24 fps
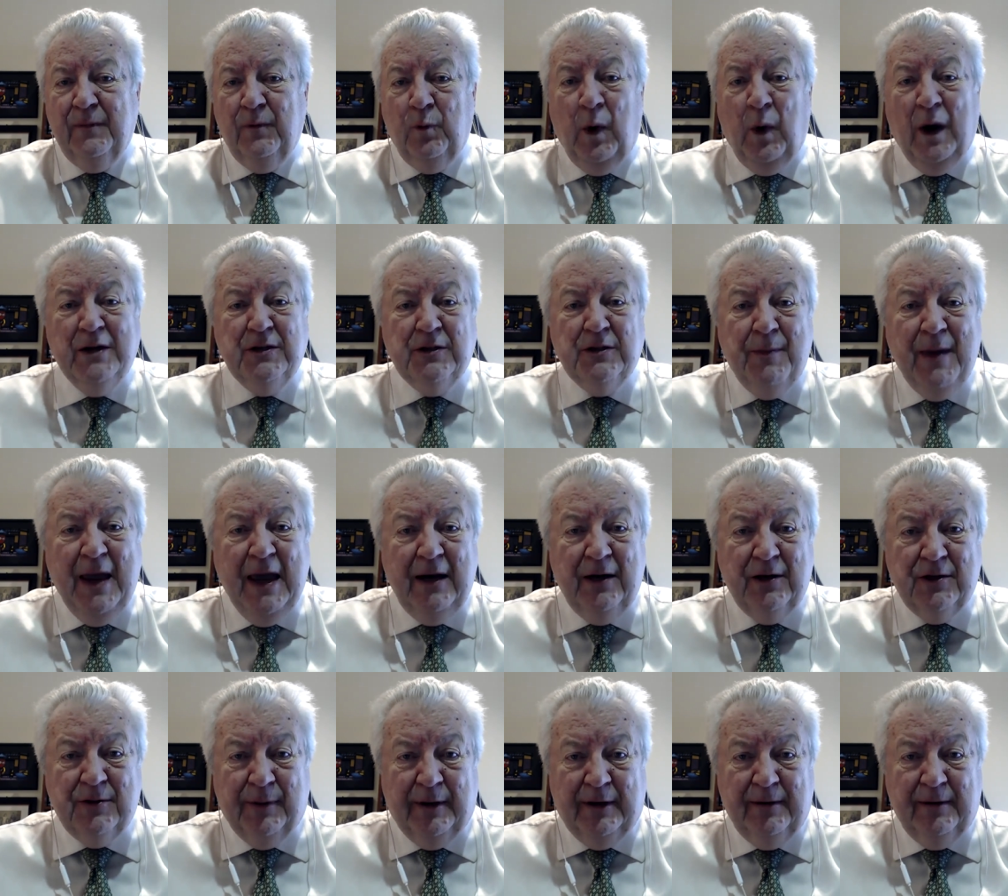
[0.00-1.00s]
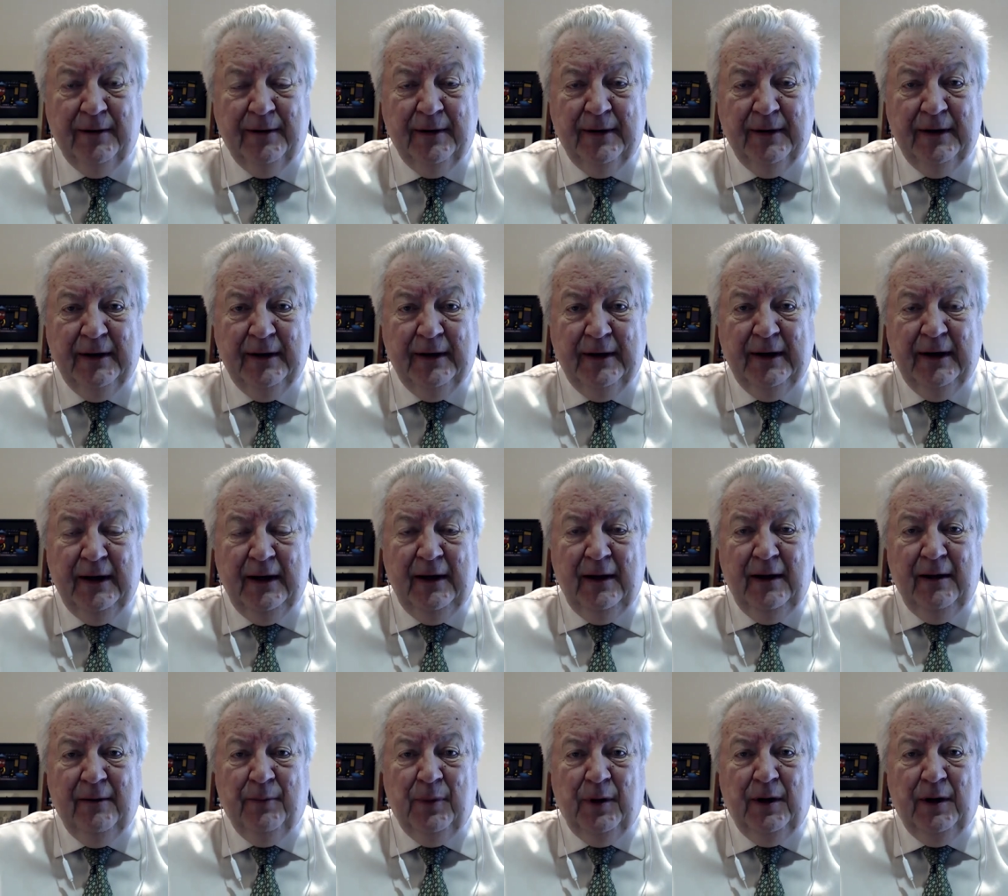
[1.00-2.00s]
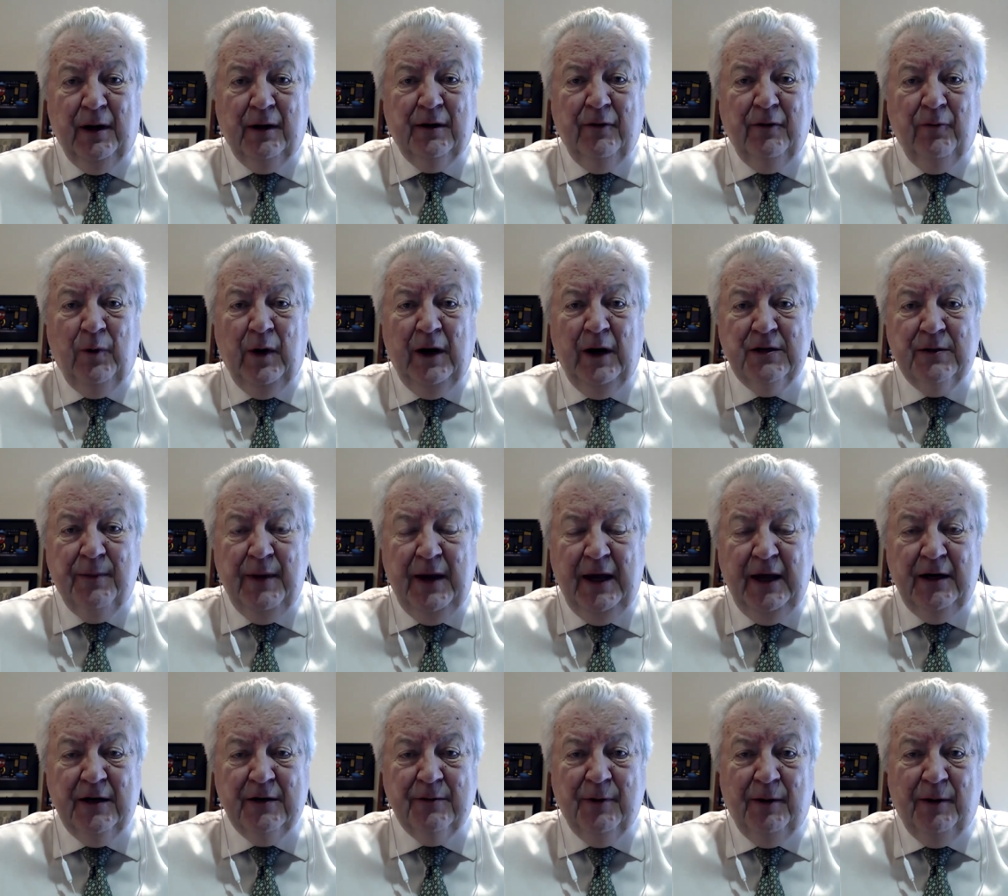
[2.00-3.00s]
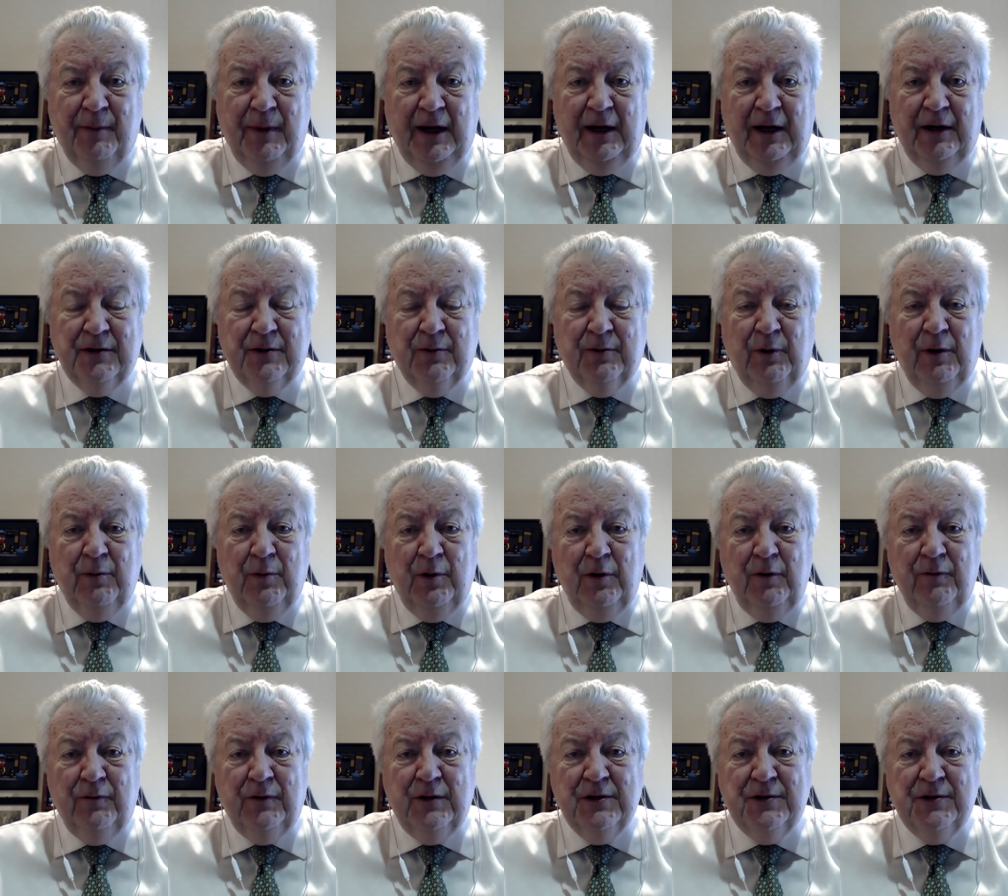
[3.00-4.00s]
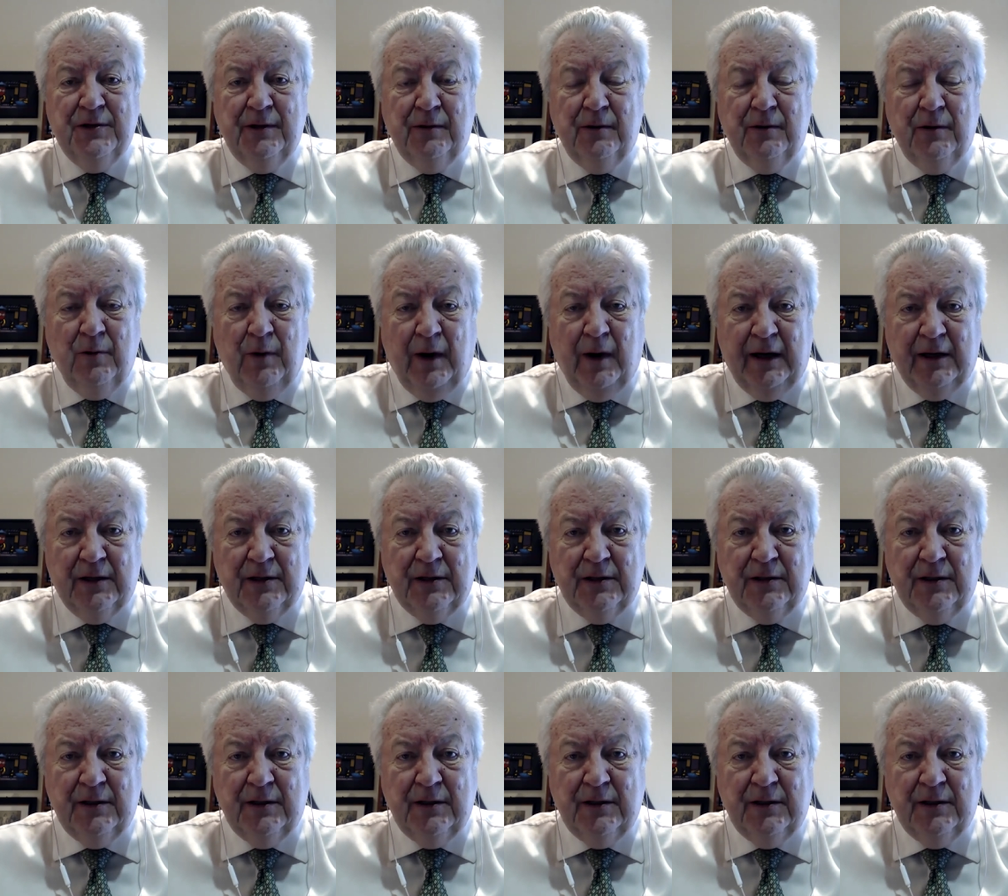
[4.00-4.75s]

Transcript: waste management. Productive waste management means we move to zero waste,